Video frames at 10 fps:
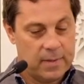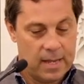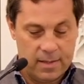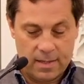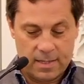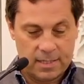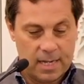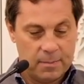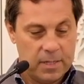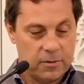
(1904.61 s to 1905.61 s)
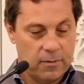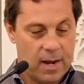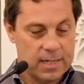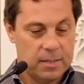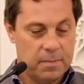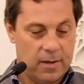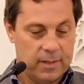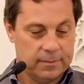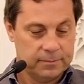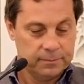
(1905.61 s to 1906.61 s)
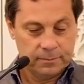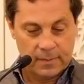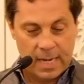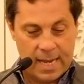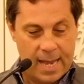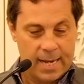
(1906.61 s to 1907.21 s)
and then the sedimentary rocks above it.